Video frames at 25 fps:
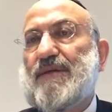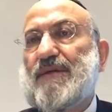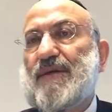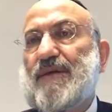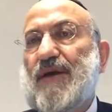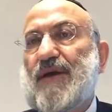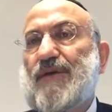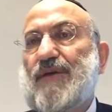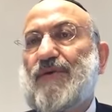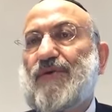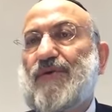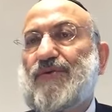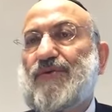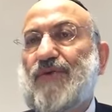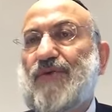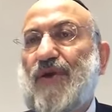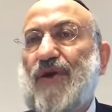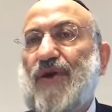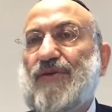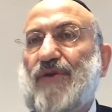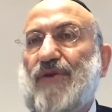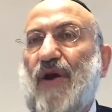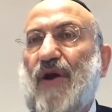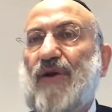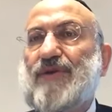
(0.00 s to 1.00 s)
The
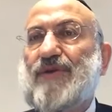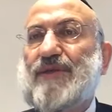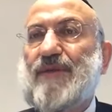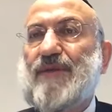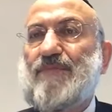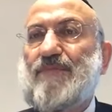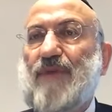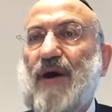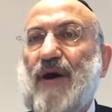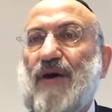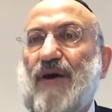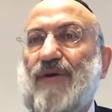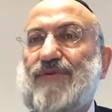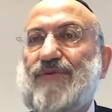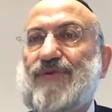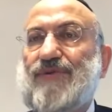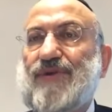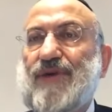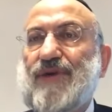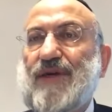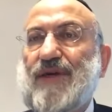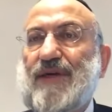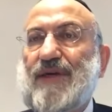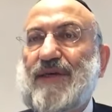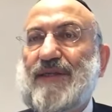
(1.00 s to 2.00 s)
Torah talks about
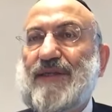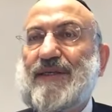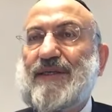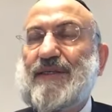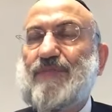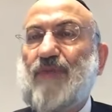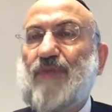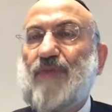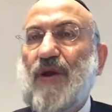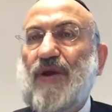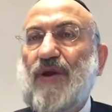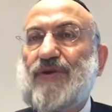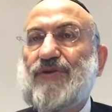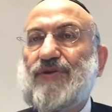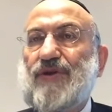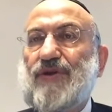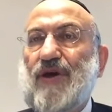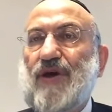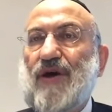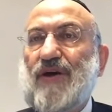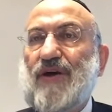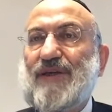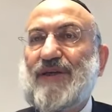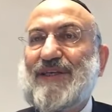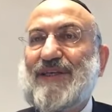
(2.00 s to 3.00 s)
in this
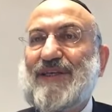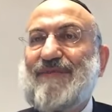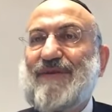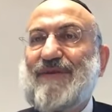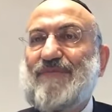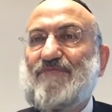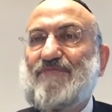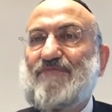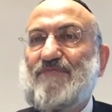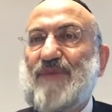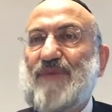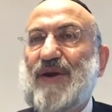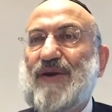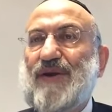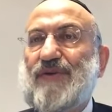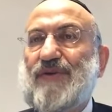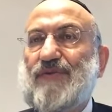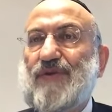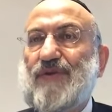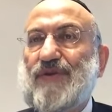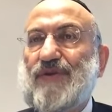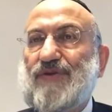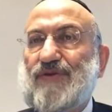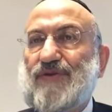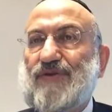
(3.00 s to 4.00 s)
parasha giving birth
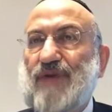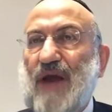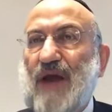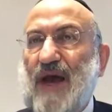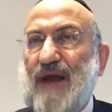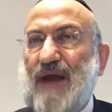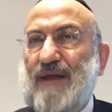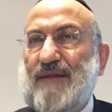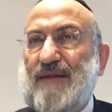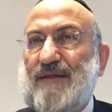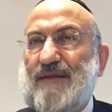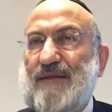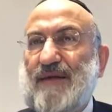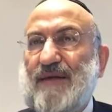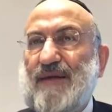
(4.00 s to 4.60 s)
to a child,